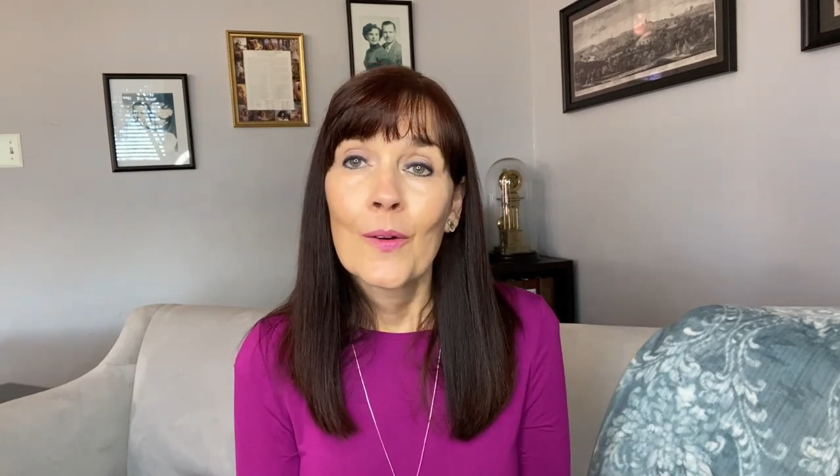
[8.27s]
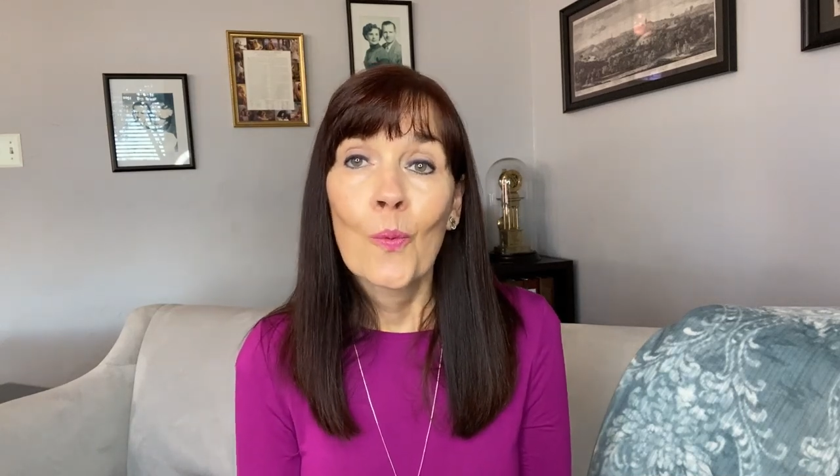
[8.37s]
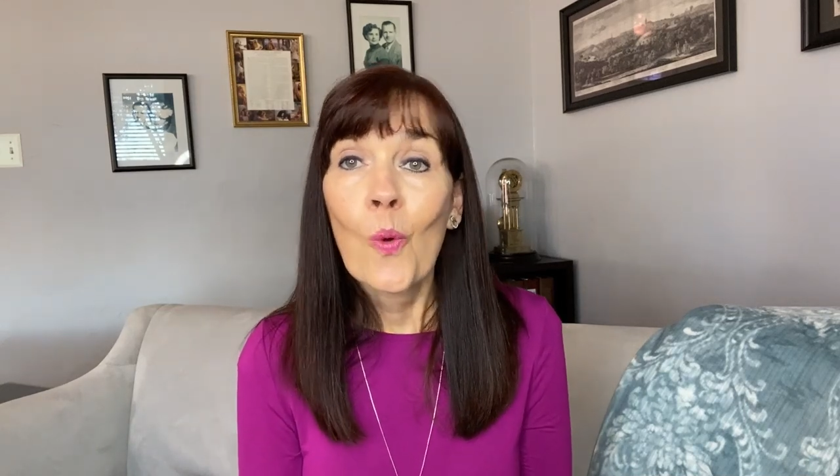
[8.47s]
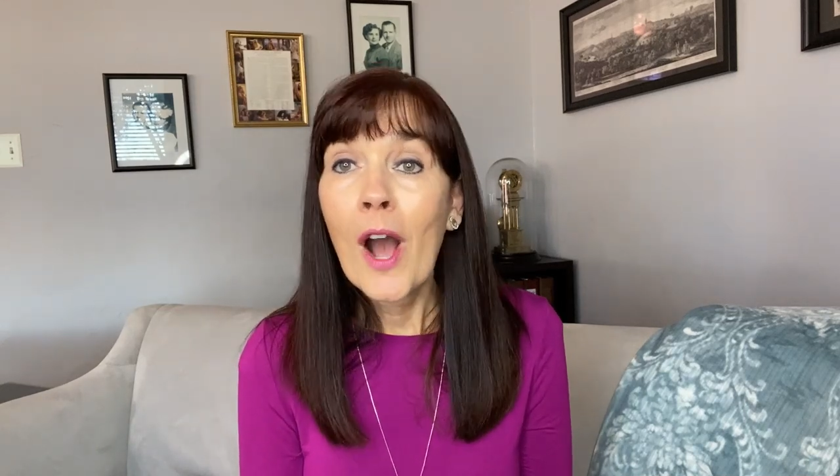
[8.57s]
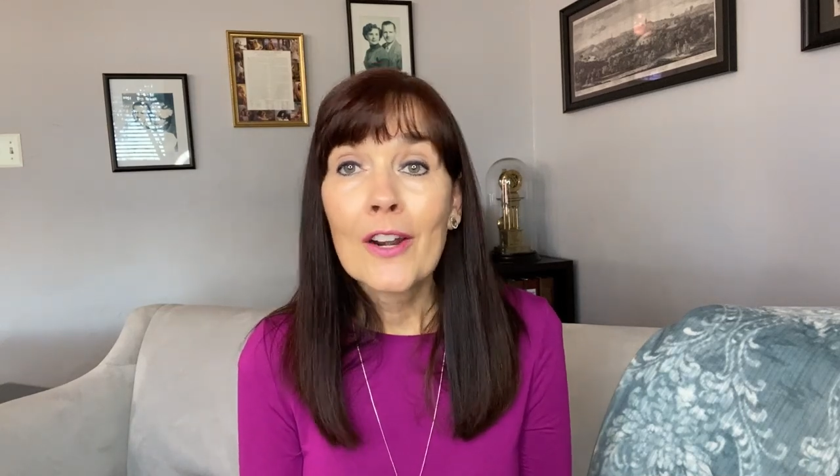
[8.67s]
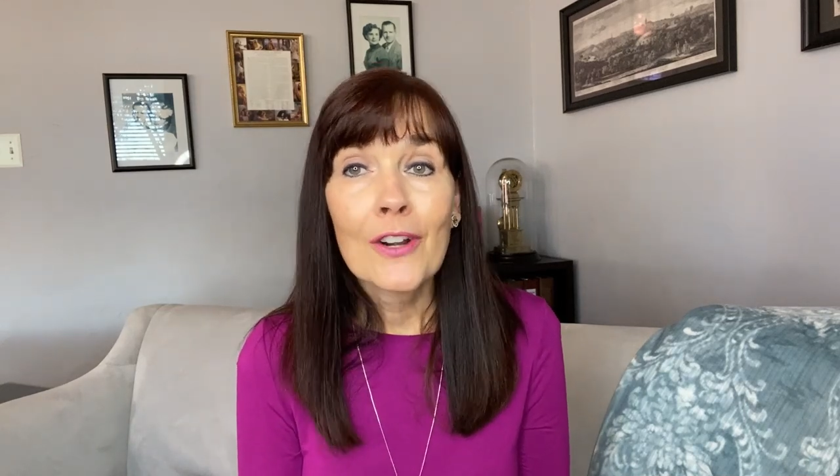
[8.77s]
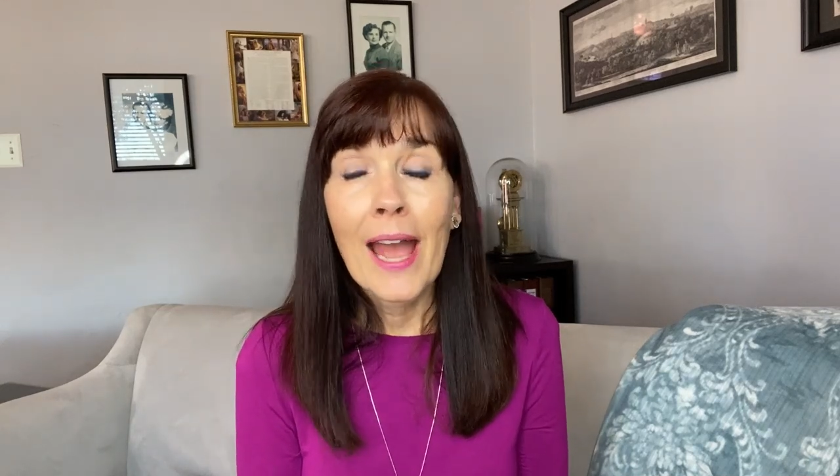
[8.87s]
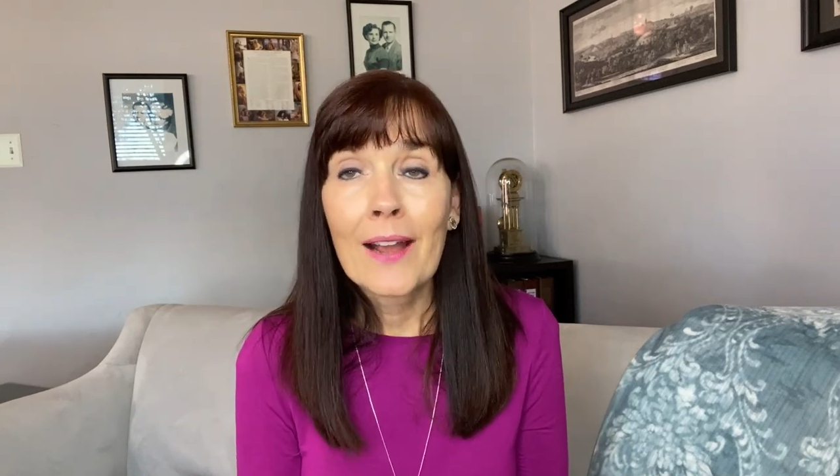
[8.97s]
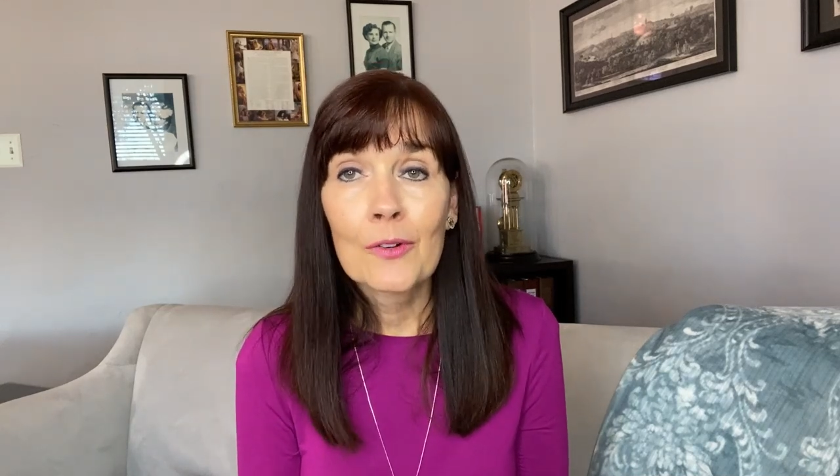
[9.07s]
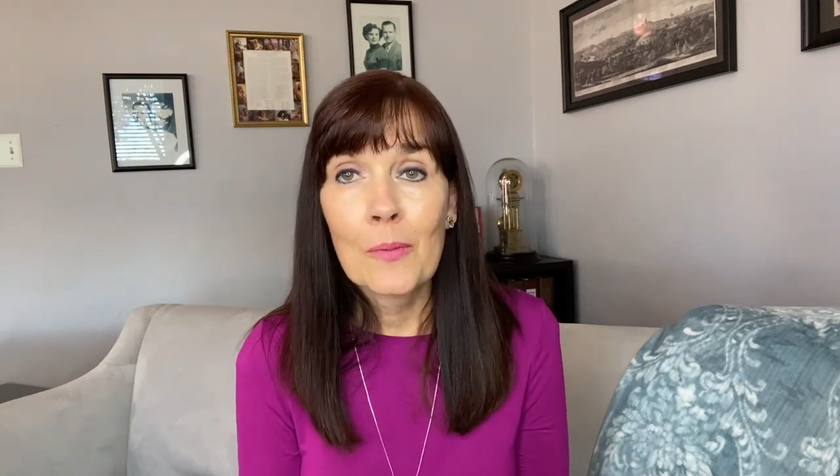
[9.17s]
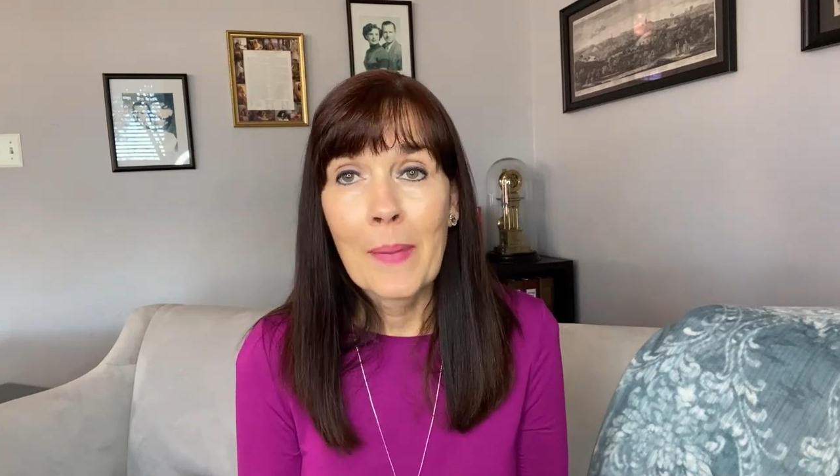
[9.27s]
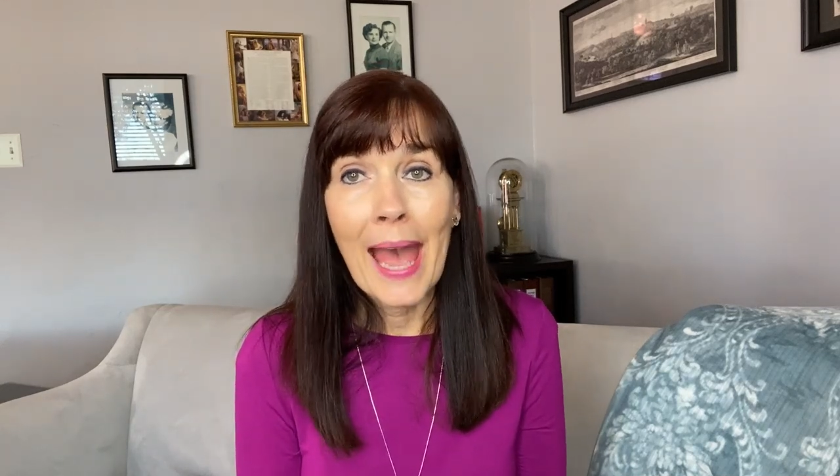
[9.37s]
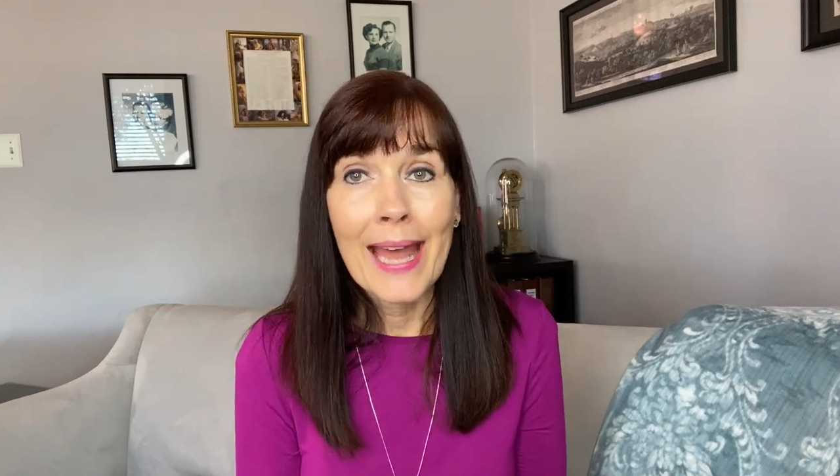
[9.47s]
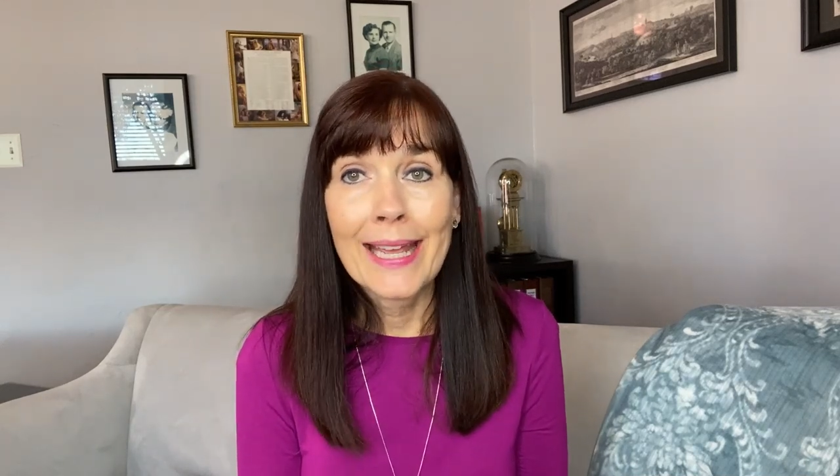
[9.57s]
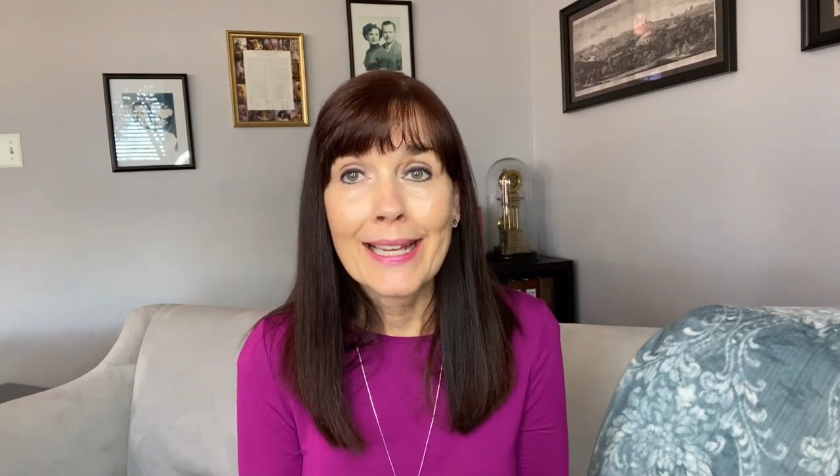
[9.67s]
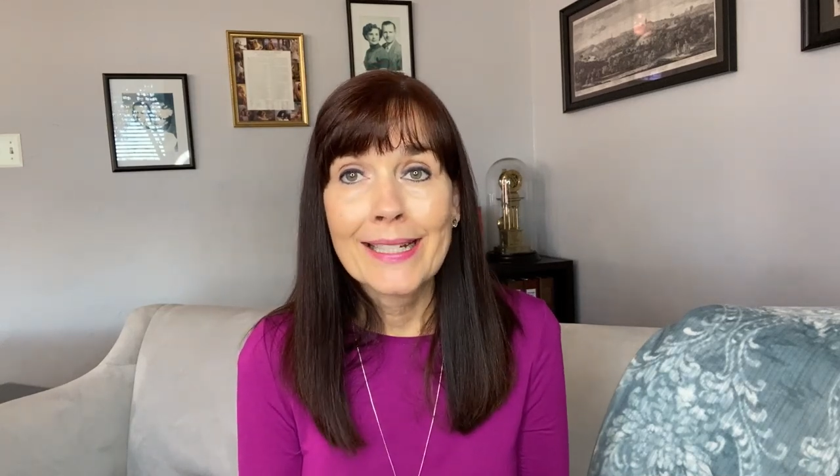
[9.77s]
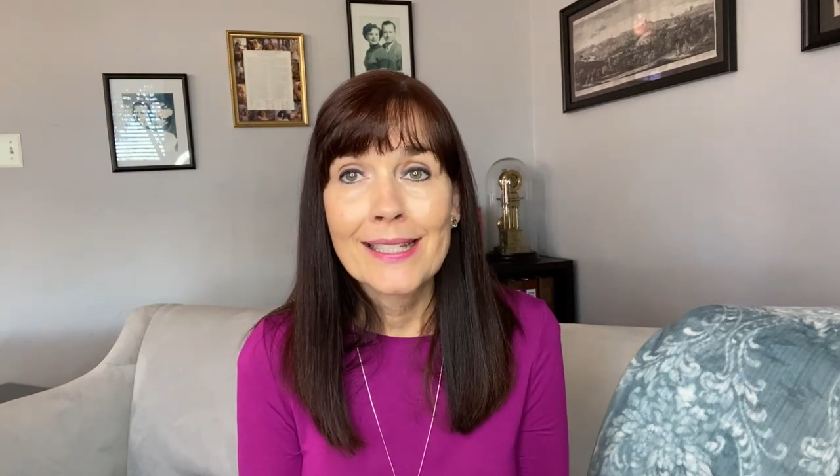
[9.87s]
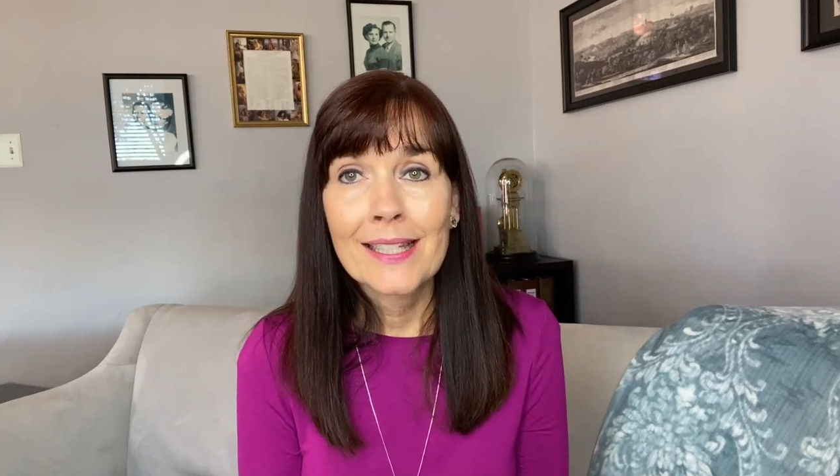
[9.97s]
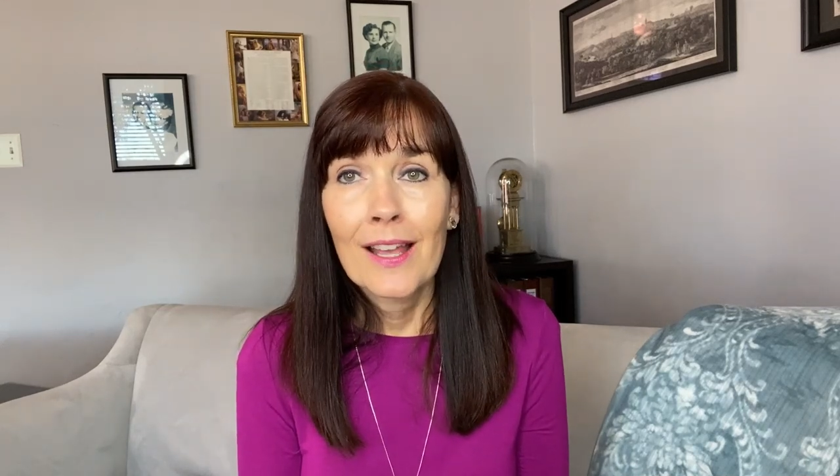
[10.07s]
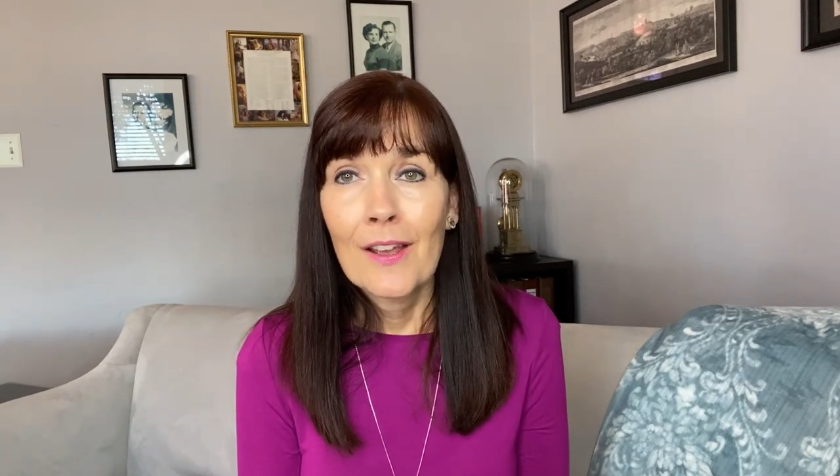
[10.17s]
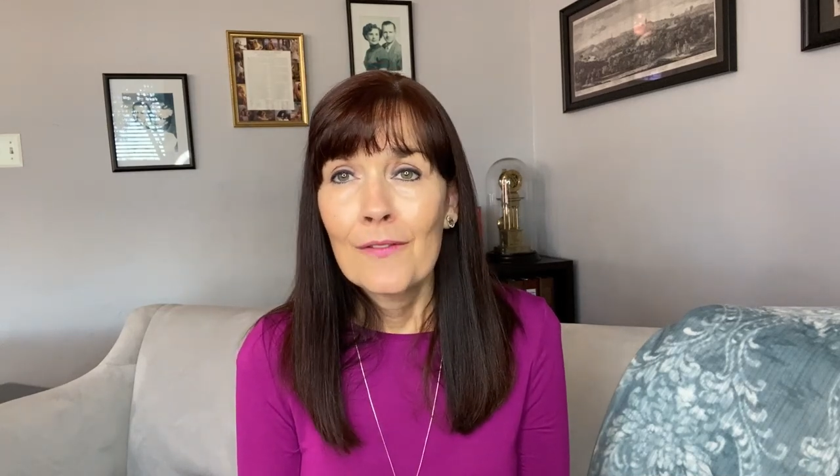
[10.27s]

water acrobatics,